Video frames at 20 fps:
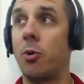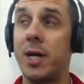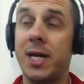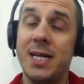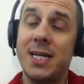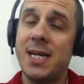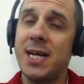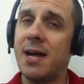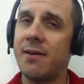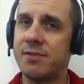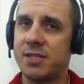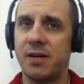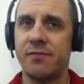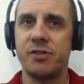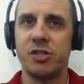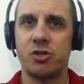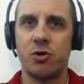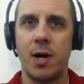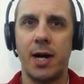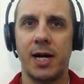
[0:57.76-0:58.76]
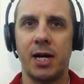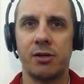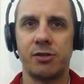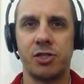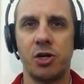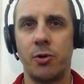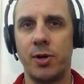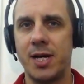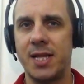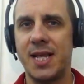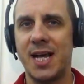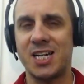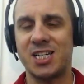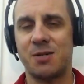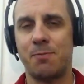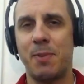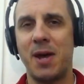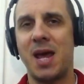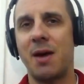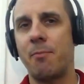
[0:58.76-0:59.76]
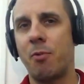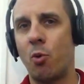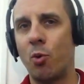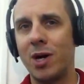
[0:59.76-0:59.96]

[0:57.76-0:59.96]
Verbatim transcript: You know, he did have seven strikeouts, though, in that span.